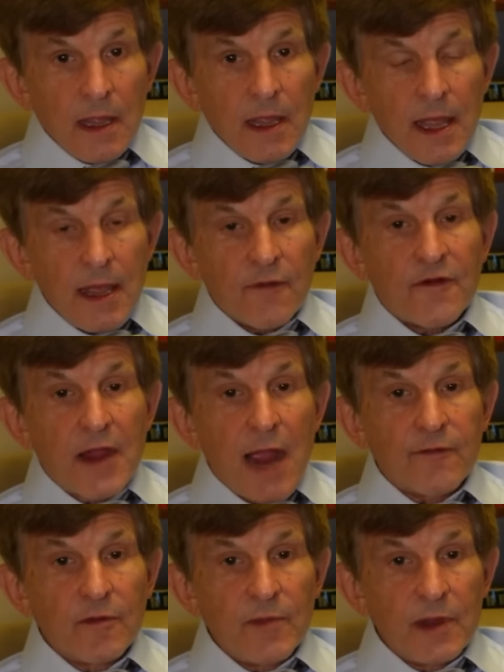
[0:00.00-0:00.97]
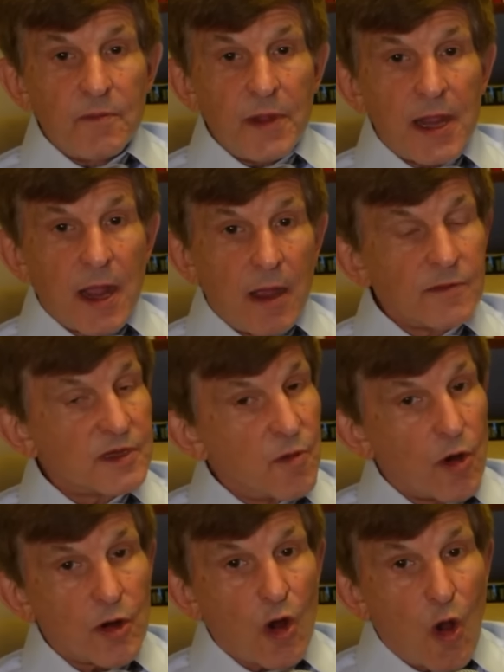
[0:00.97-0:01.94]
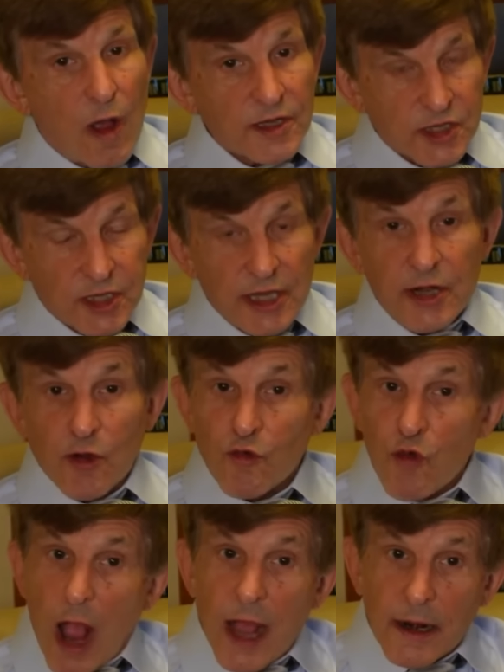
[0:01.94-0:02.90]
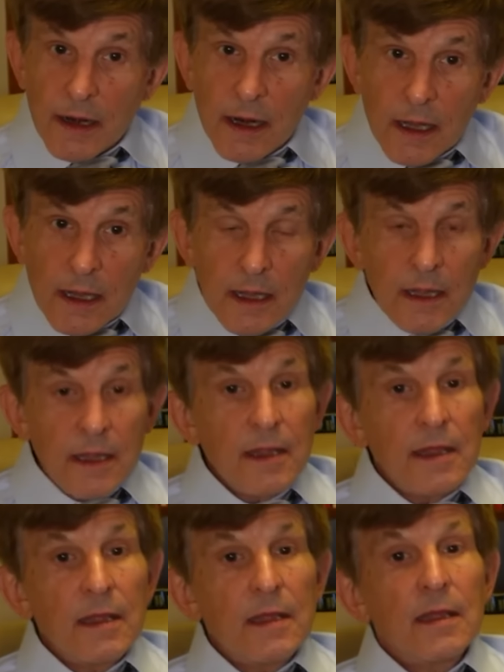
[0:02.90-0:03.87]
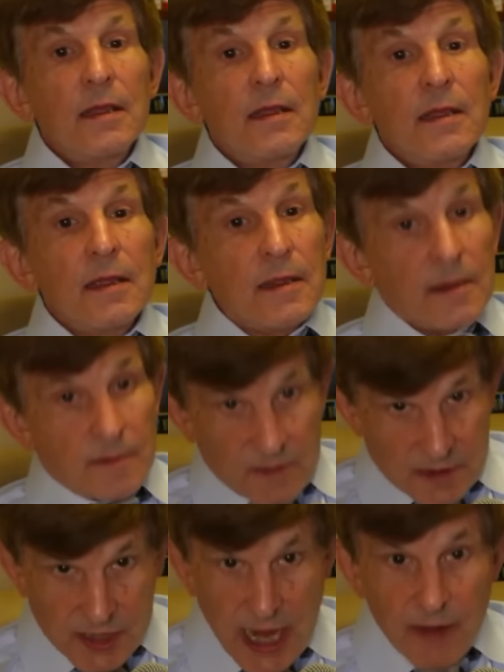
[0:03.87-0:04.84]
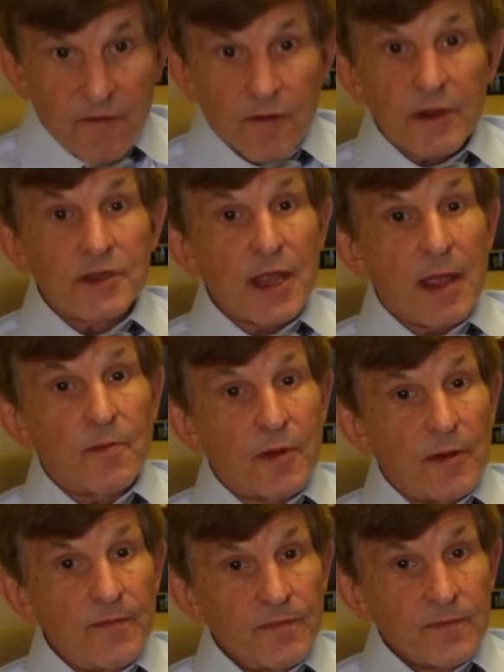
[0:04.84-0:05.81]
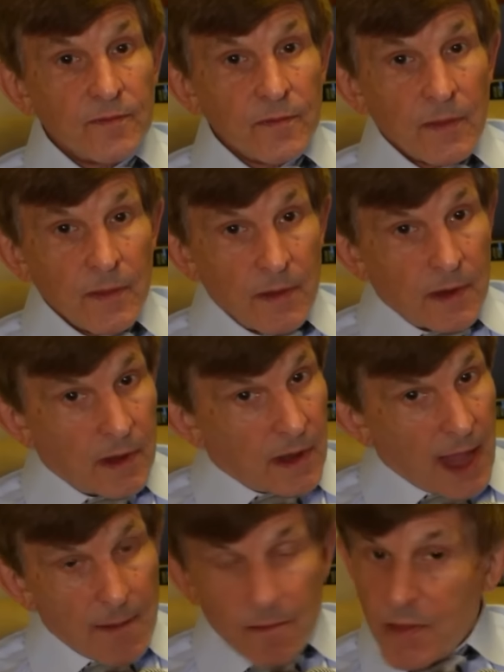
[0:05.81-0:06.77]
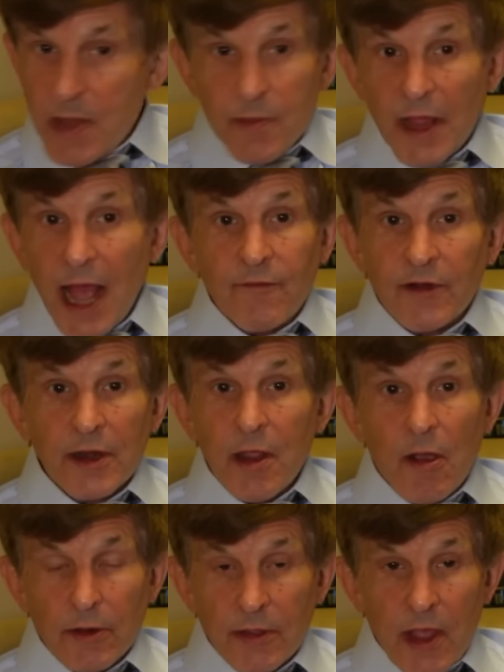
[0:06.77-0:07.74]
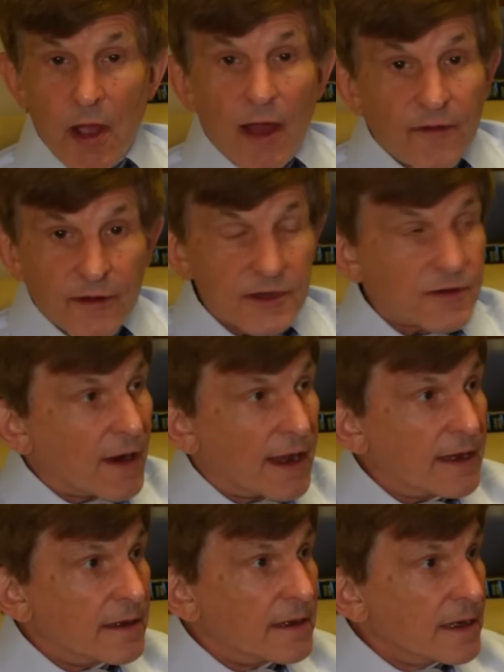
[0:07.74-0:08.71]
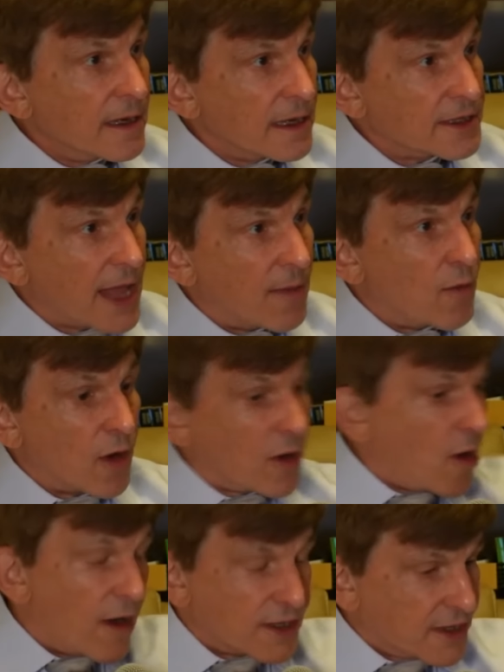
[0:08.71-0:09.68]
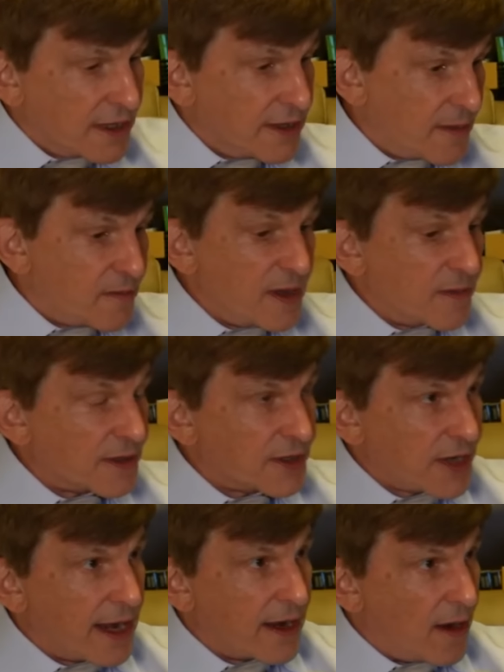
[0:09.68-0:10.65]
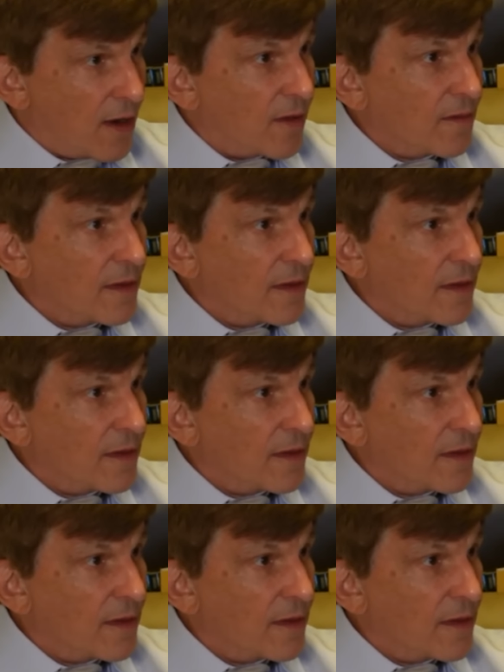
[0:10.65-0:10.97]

if government becomes more costly to run, say, for example, people having to go to the office, right? Is that more costly than people staying home?